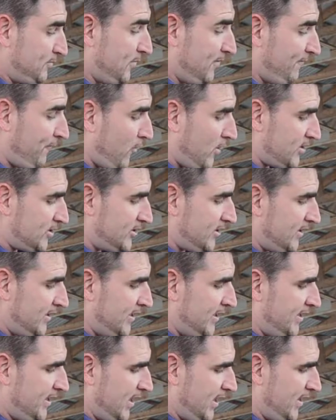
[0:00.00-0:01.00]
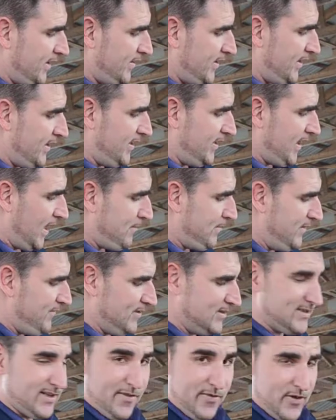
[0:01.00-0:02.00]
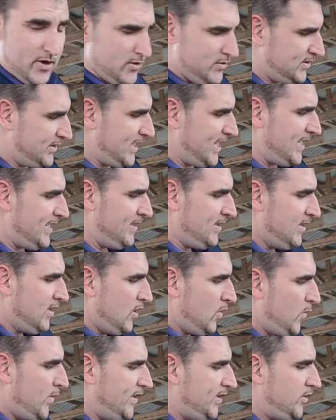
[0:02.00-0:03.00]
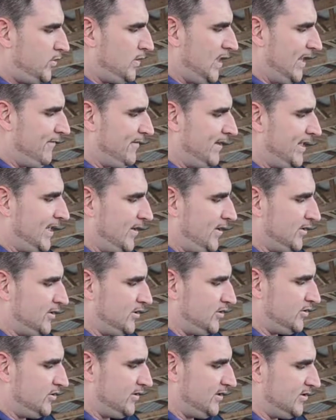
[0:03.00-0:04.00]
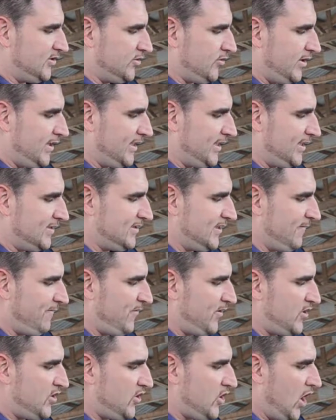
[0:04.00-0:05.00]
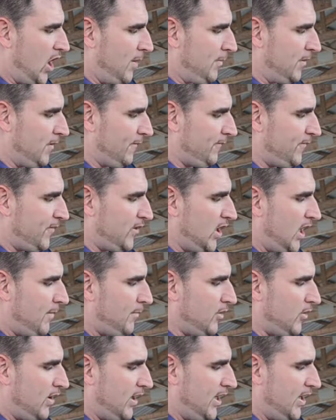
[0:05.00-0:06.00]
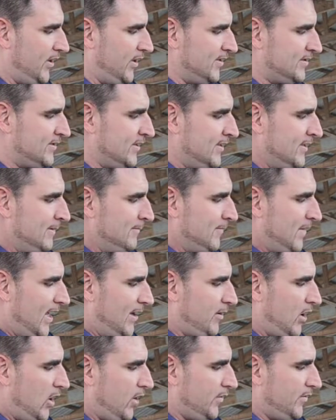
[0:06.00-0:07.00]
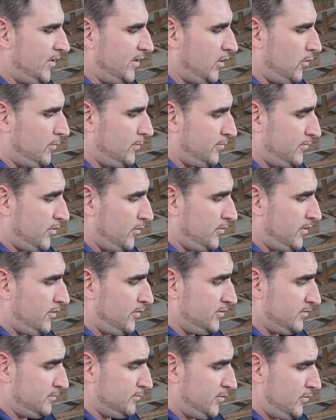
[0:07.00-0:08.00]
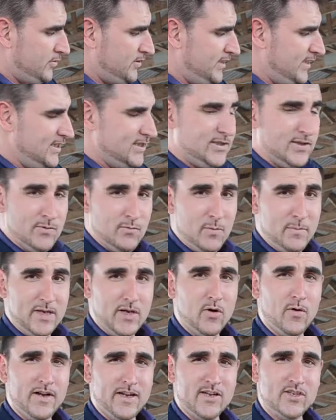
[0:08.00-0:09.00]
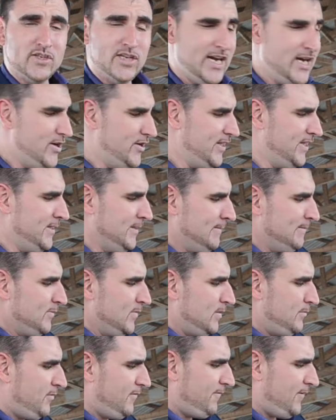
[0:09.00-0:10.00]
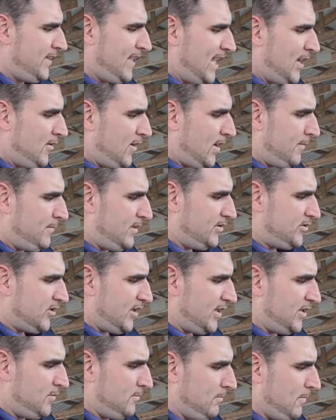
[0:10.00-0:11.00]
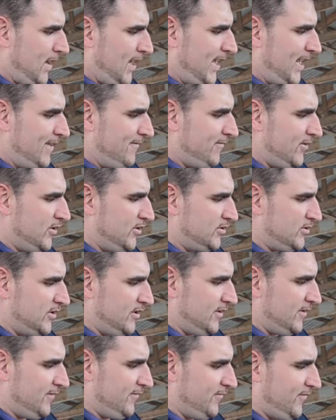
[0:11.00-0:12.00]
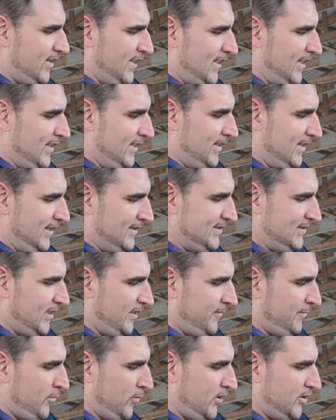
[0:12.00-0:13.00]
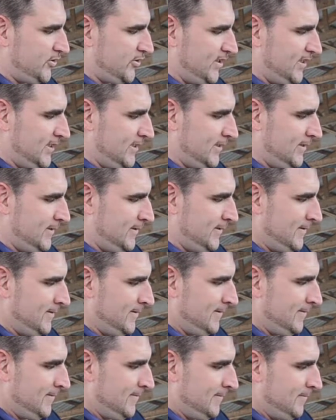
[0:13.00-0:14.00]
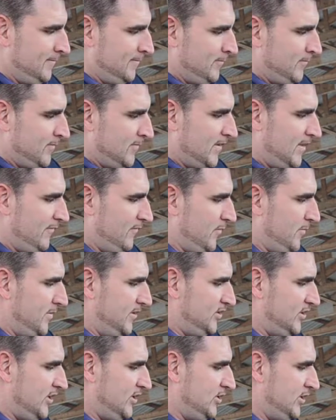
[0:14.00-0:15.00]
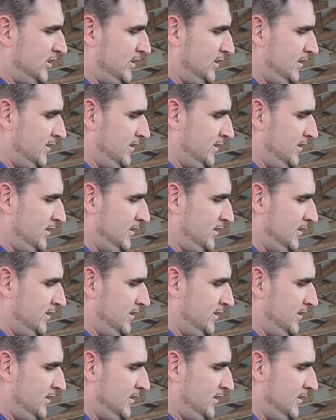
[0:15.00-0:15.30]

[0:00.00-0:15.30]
But fortunately, on the, I believe it's the Thursday, we do have a caricaturist joining us, a phenomenal, phenomenal artist, and all the dope proceeds will be going to charity. But for now, I'm going to draw you my version of self-portrait. I'm a magician.